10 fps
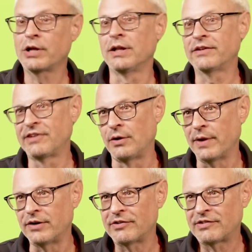particle
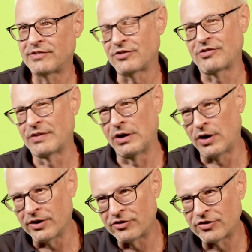accelerators, such as the
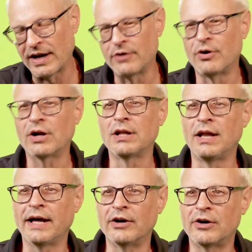Large Hadron
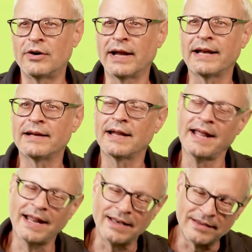Collider and,
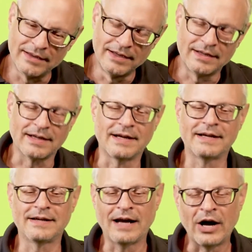and uh,